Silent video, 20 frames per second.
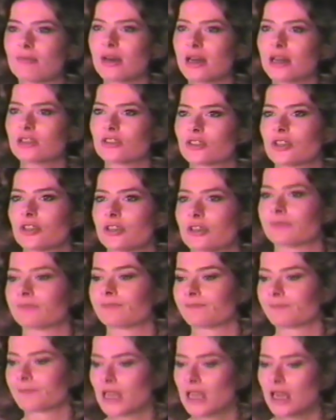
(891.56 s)
that much
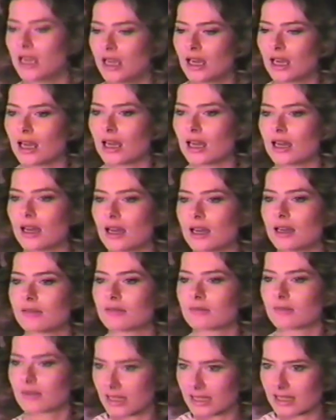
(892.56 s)
here.
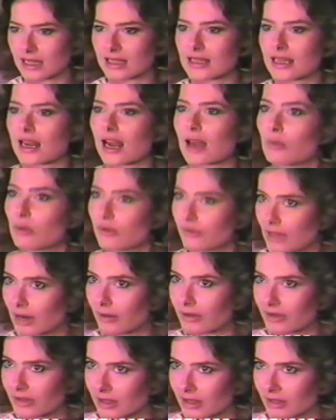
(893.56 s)
I, as I said, I
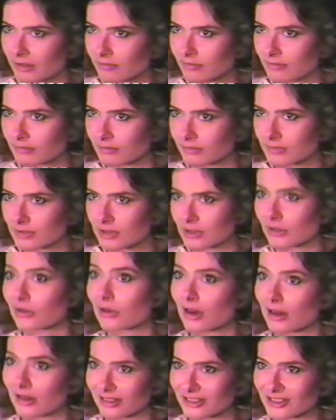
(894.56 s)
moved out with a
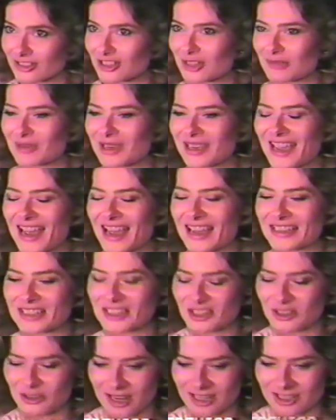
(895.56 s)
so-called legitimate
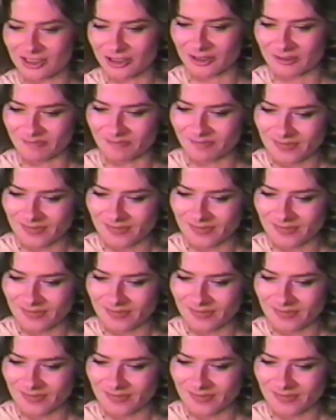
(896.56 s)
casting director.